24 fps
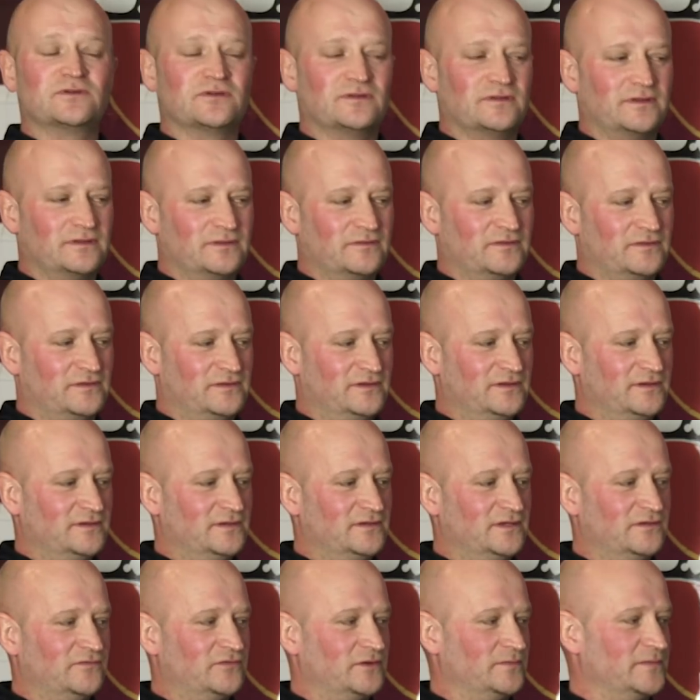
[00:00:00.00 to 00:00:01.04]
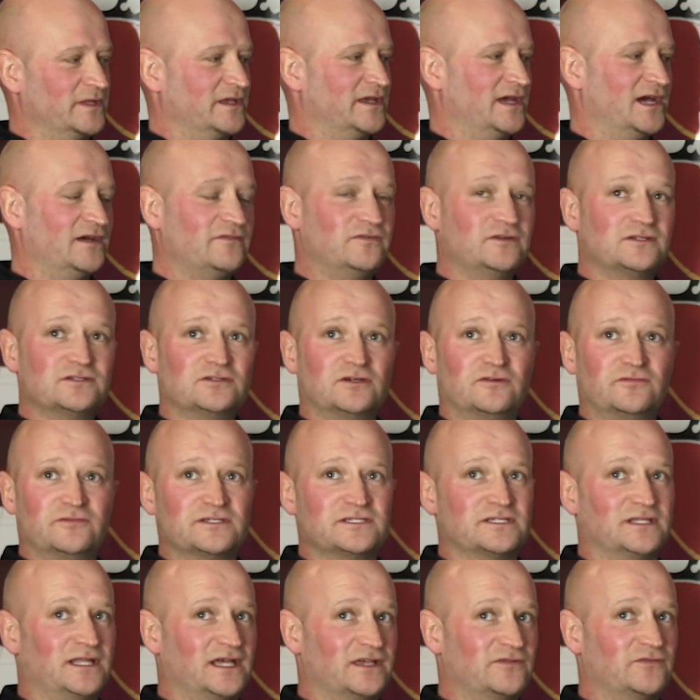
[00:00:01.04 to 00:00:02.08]
see from the gaffer's
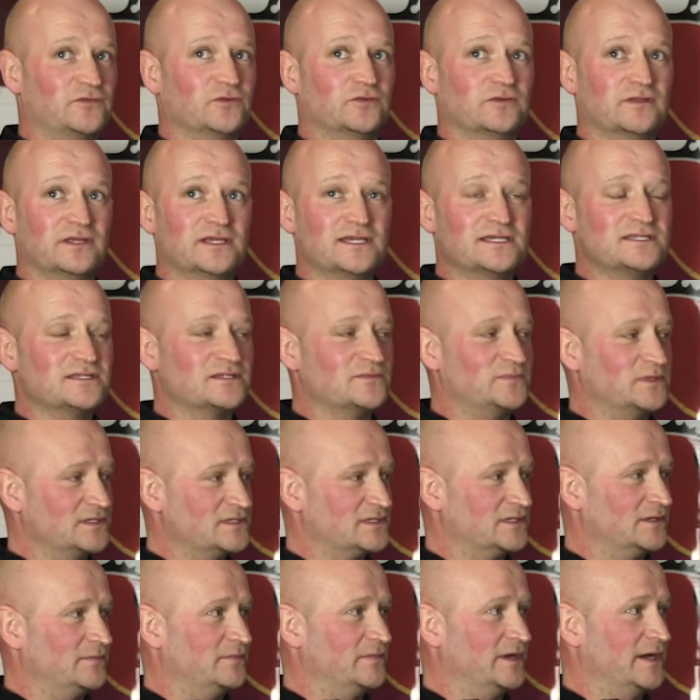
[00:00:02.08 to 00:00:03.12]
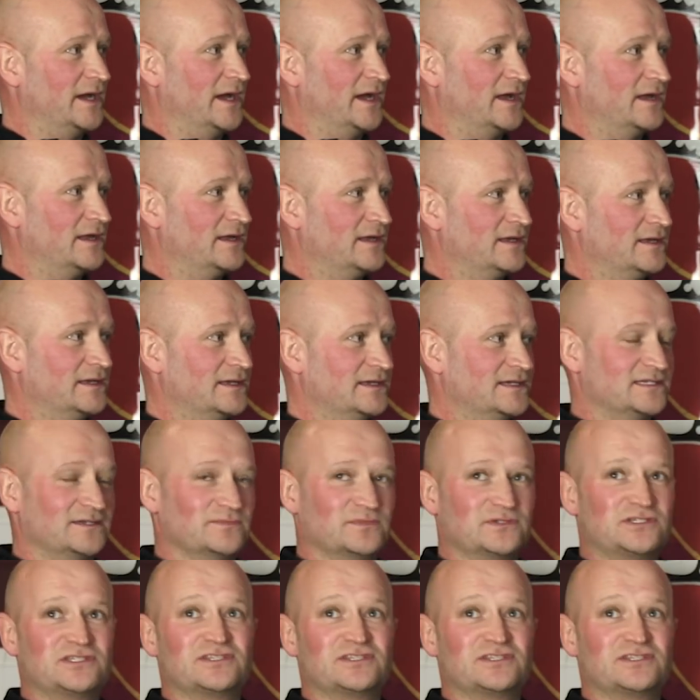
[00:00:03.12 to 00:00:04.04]
office the last few days, there's been some some